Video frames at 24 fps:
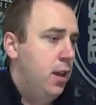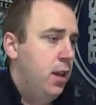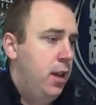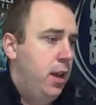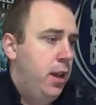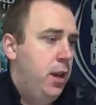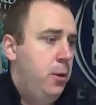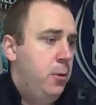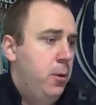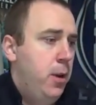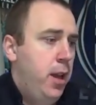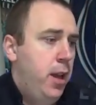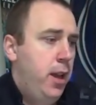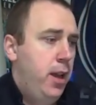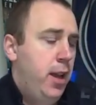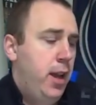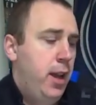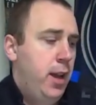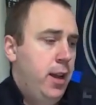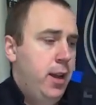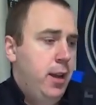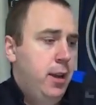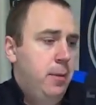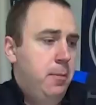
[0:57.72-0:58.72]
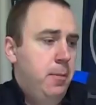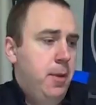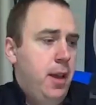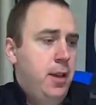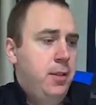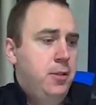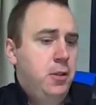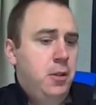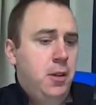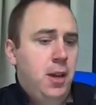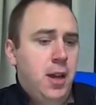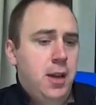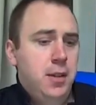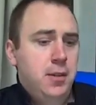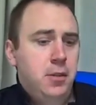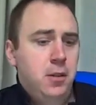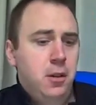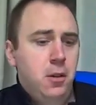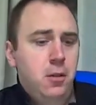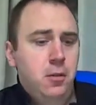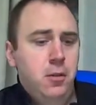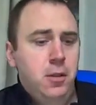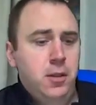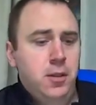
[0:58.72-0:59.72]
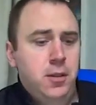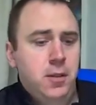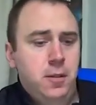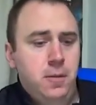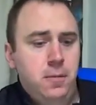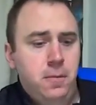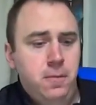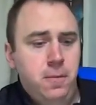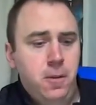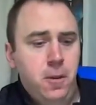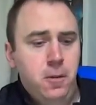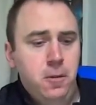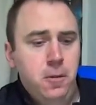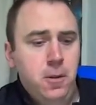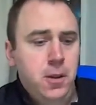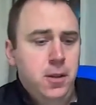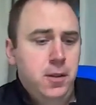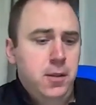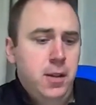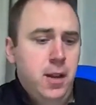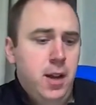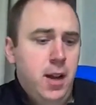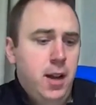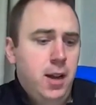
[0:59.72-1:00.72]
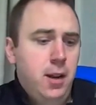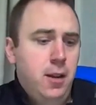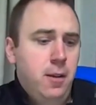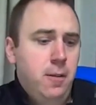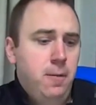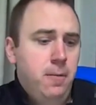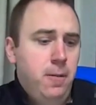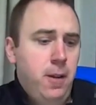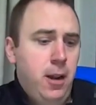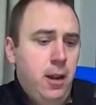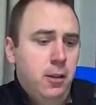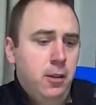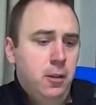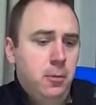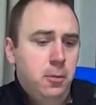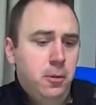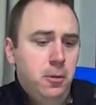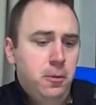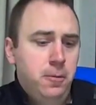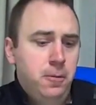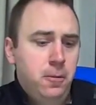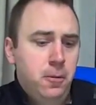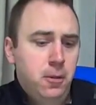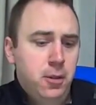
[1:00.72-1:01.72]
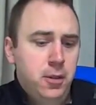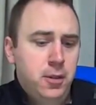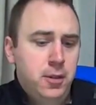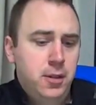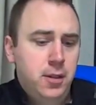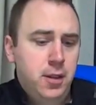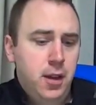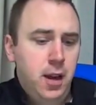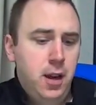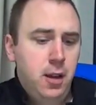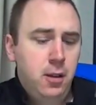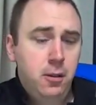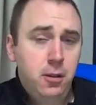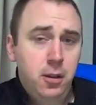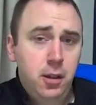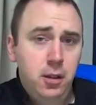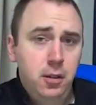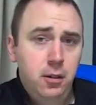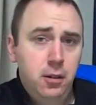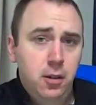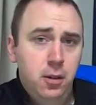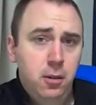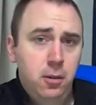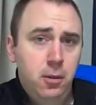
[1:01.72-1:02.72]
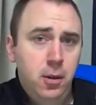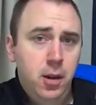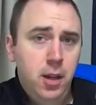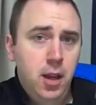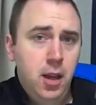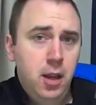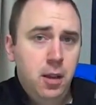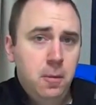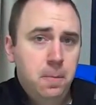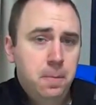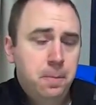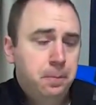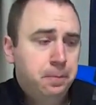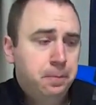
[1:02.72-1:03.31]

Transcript: Anyway, as you guys know, this phone is not available for sale in Korea